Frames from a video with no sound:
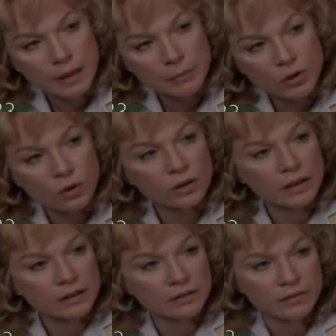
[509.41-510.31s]
I'm
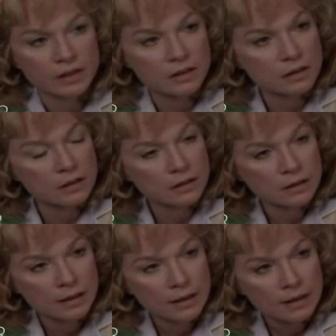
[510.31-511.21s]
totally convinced.
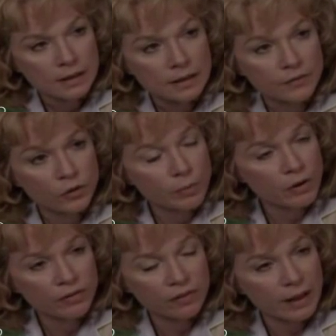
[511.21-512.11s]
If you
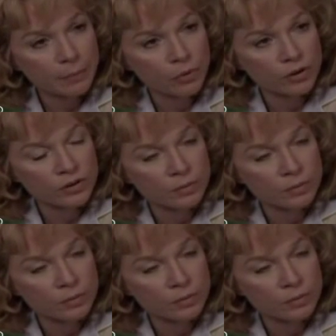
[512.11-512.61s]
marry Flap Horton